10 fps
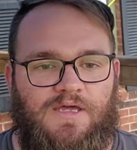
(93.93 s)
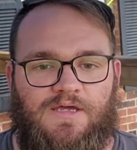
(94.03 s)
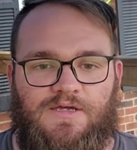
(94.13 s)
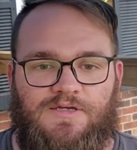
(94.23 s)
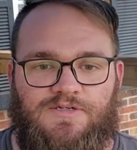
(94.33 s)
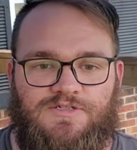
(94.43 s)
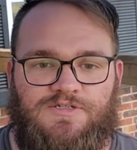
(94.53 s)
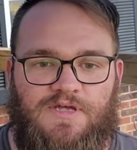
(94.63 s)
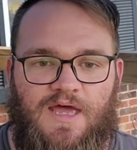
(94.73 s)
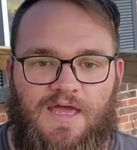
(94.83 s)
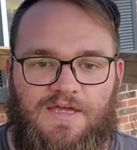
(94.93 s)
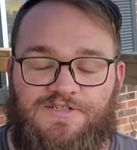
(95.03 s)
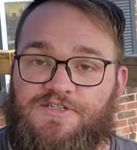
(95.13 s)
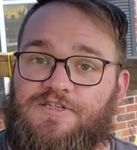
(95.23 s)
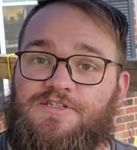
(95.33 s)
is
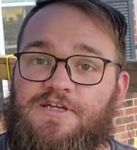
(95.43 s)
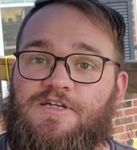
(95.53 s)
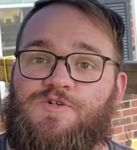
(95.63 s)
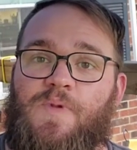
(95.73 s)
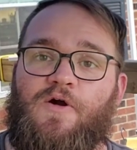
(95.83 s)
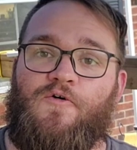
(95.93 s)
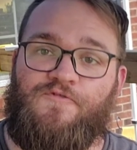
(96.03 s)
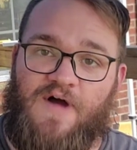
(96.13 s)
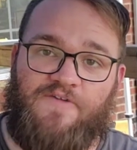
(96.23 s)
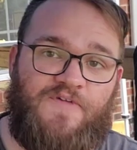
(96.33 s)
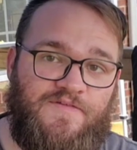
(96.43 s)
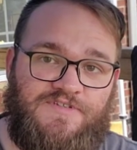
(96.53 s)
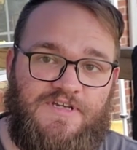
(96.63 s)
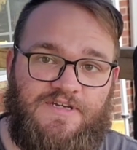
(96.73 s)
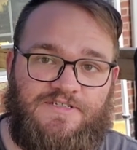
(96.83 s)
a 16-inch barrel
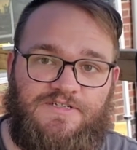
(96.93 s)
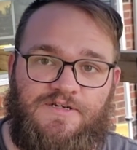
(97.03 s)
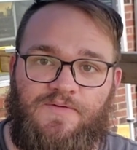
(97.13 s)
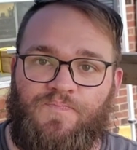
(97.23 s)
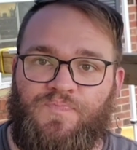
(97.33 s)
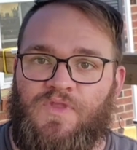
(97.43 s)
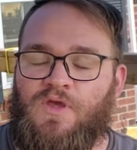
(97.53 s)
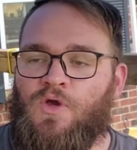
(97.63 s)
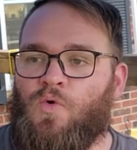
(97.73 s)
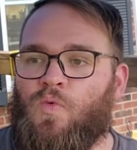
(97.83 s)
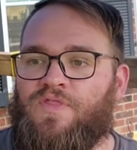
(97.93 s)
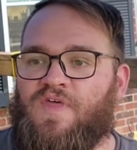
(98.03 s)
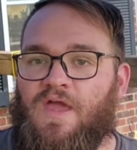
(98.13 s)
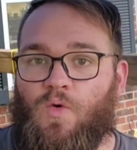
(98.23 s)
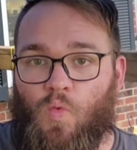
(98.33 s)
5.56
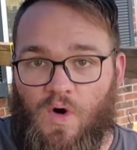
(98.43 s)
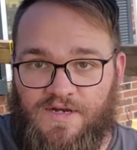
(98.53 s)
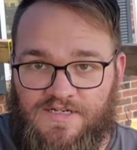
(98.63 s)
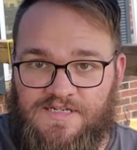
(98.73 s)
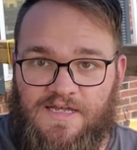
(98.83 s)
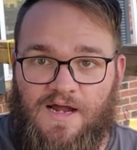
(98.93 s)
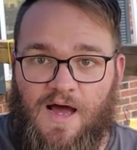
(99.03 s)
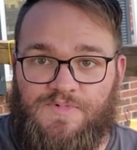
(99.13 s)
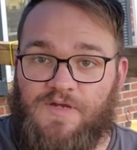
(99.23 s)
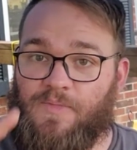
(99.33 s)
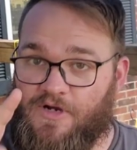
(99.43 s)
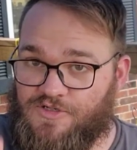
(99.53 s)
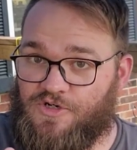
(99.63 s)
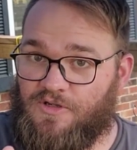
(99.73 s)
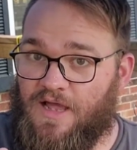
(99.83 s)
with a 1-10 optic,
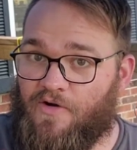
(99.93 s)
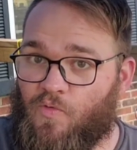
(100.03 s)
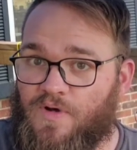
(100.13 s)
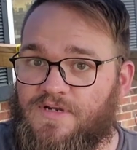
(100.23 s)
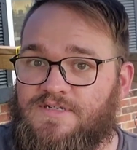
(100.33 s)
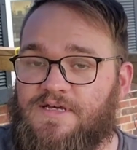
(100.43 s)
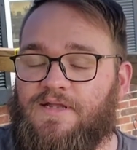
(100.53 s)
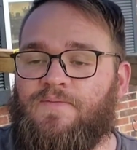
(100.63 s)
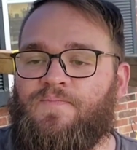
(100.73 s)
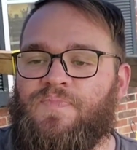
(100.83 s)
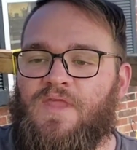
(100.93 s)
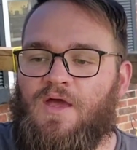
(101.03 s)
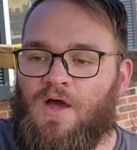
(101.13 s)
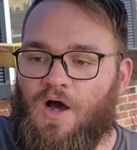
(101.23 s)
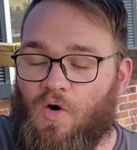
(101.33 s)
because you're allowed a 1-10,
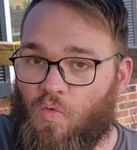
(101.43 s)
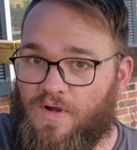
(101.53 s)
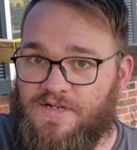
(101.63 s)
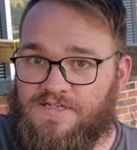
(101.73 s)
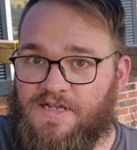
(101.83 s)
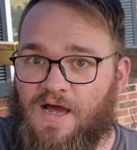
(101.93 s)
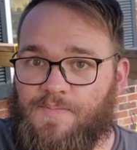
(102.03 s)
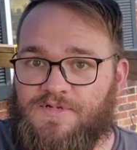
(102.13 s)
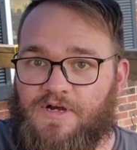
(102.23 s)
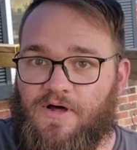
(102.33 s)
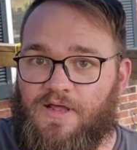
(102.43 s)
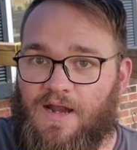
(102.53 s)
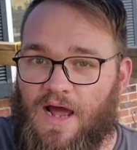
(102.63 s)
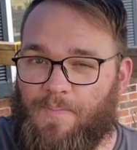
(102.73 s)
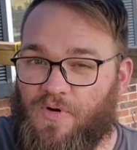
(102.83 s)
a 1-10 optic on
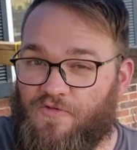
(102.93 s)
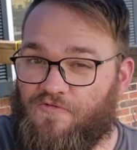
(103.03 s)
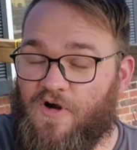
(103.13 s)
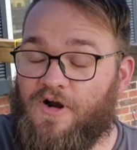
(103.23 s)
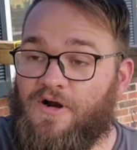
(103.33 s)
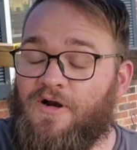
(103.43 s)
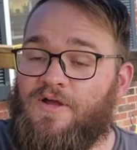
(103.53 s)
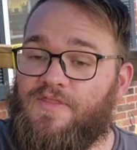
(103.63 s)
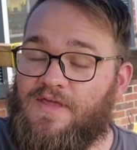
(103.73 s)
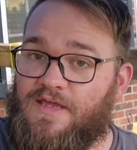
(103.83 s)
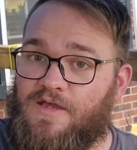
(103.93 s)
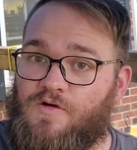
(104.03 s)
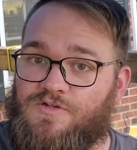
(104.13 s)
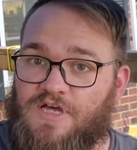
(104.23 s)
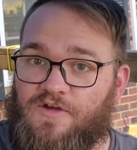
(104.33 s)
it. I prefer the
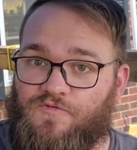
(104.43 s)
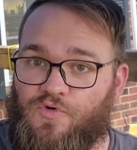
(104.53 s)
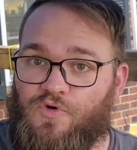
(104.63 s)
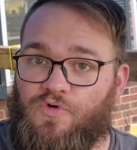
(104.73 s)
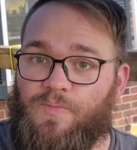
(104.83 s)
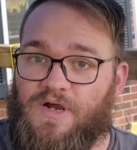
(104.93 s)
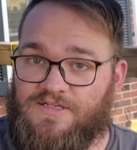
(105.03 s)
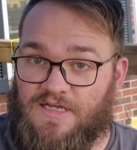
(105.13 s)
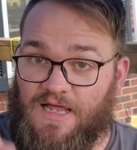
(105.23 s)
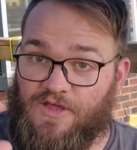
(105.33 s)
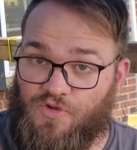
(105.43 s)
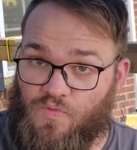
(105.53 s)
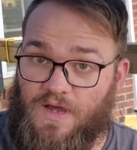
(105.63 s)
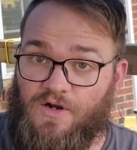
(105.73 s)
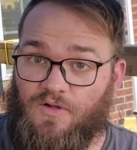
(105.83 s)
EOTech Voodoo because I like
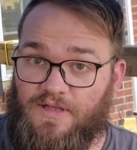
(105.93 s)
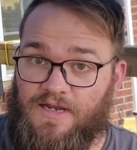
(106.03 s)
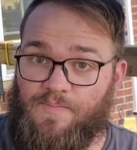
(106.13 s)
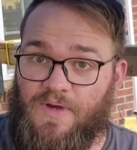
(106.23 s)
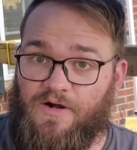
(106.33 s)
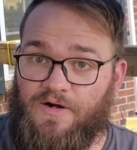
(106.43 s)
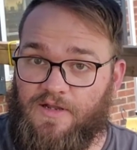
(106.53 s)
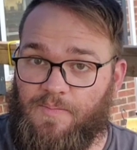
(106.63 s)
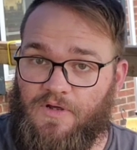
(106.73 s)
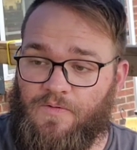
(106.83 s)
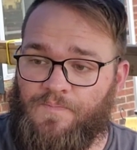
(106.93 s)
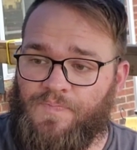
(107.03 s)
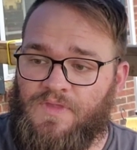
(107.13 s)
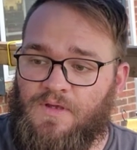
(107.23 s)
the reticle in it better in mil.